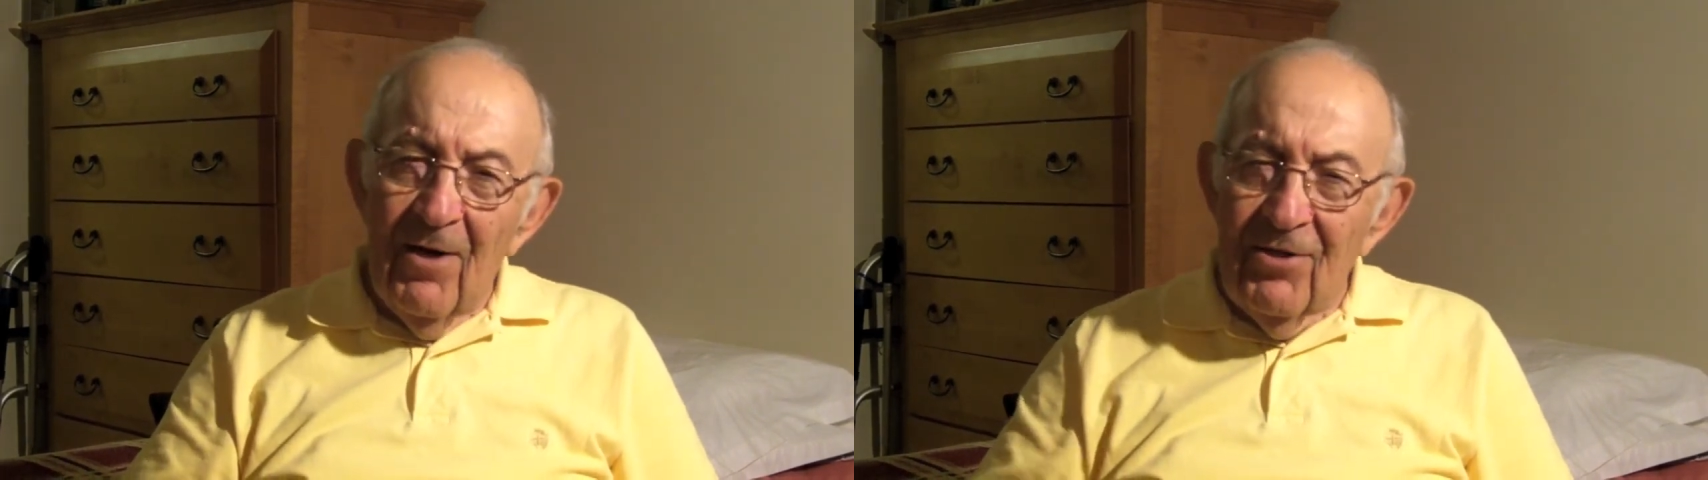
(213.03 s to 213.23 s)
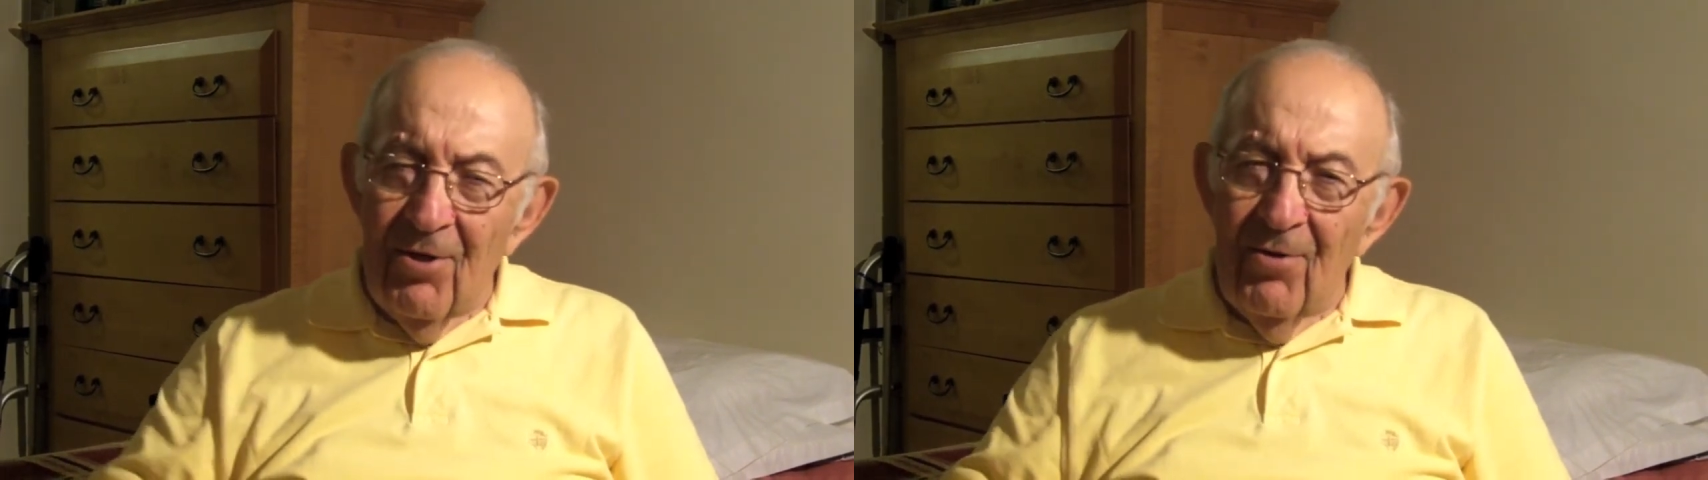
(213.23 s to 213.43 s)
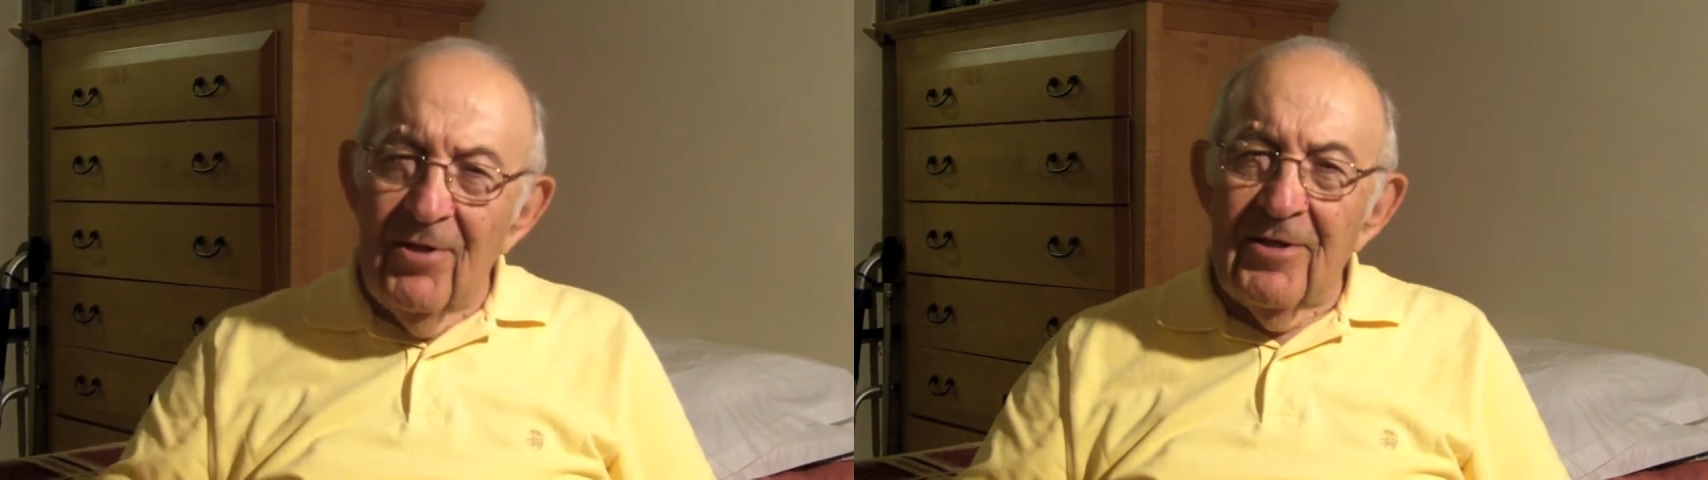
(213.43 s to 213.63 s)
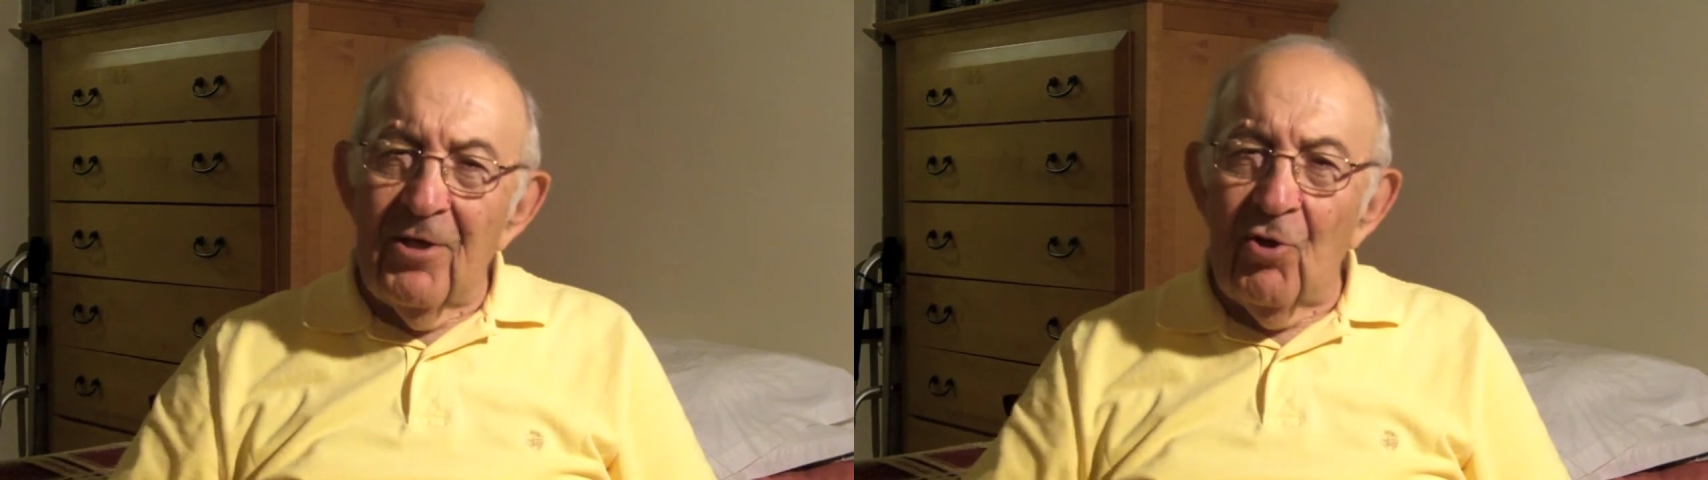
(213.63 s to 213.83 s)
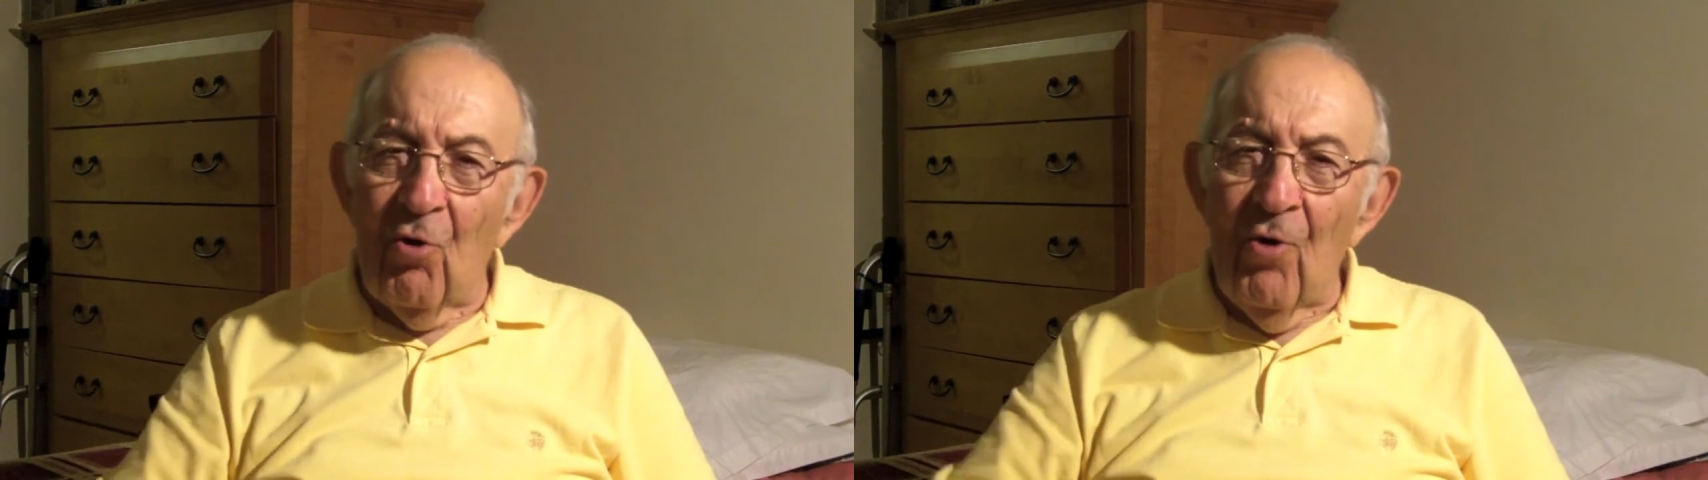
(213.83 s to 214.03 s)
turning a
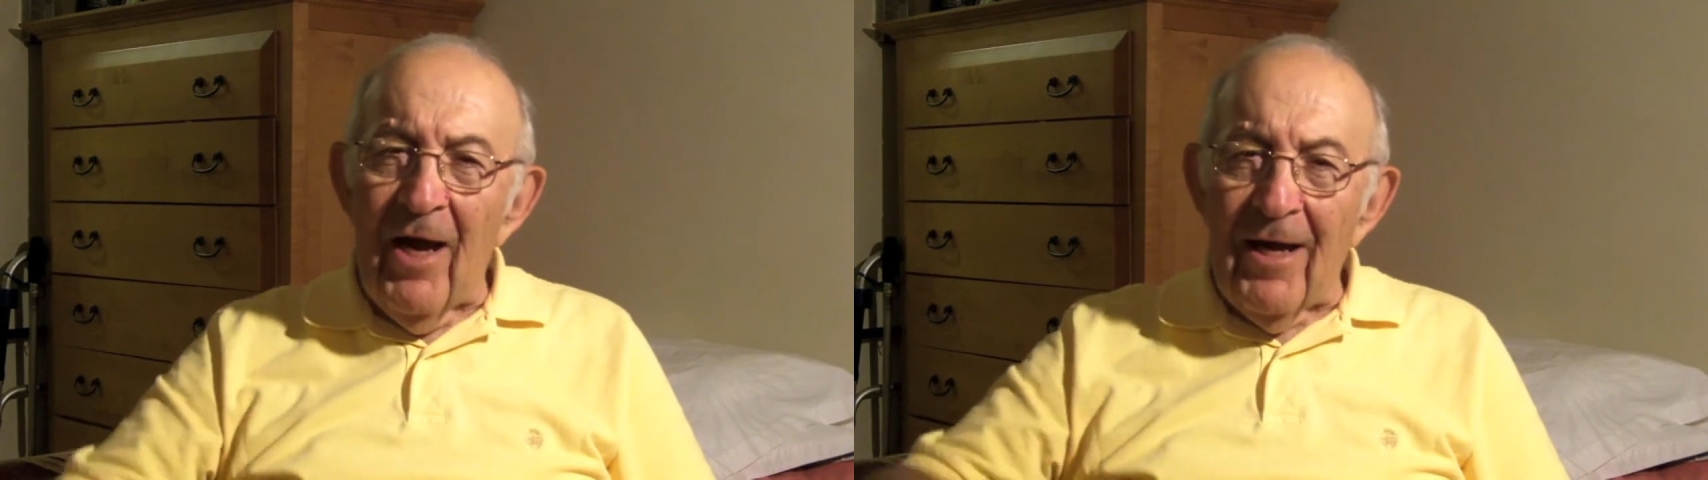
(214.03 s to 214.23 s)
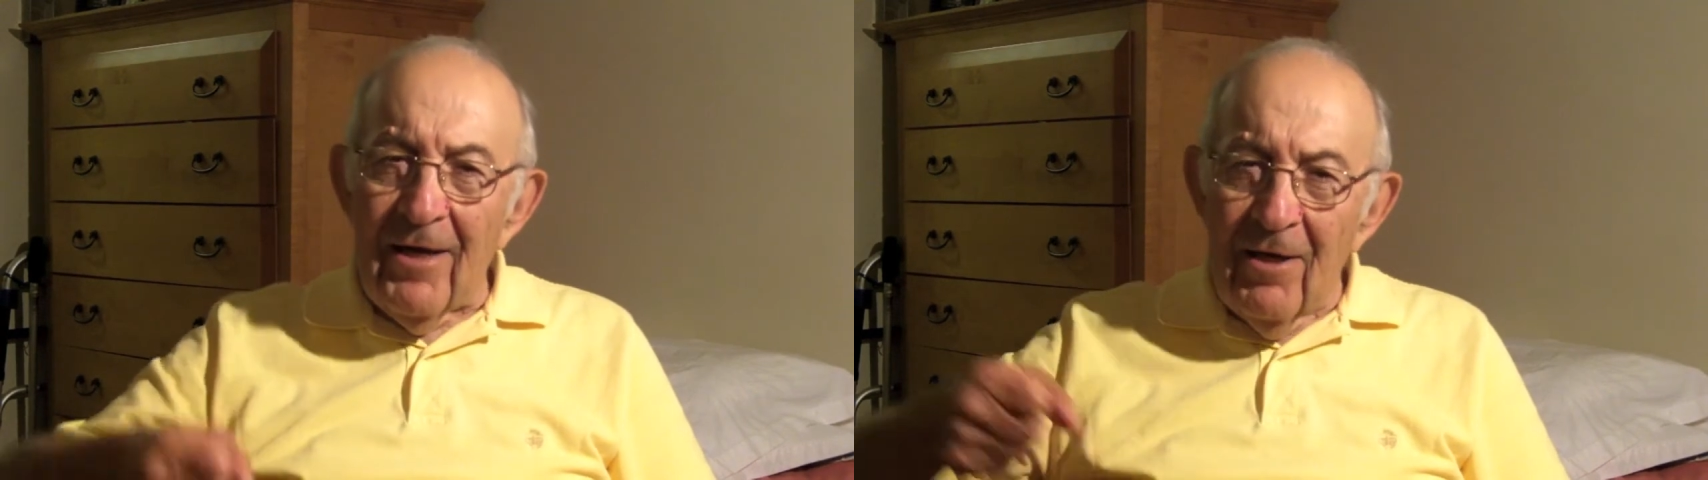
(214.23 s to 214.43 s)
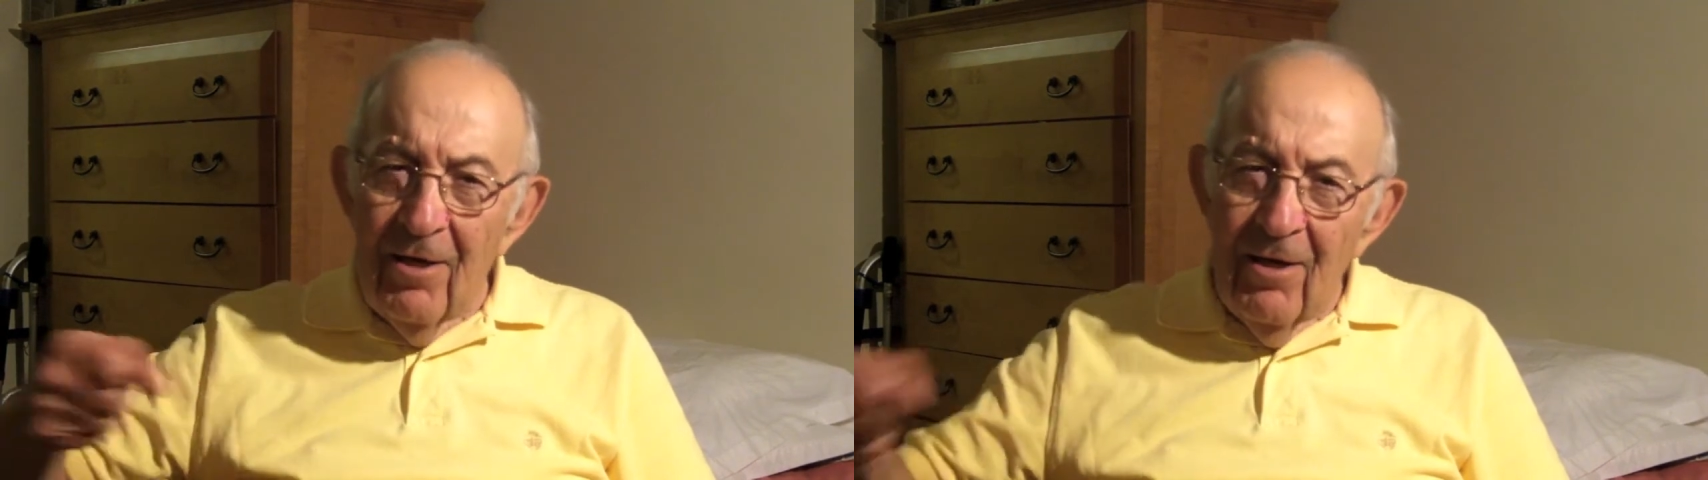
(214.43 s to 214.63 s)
crank,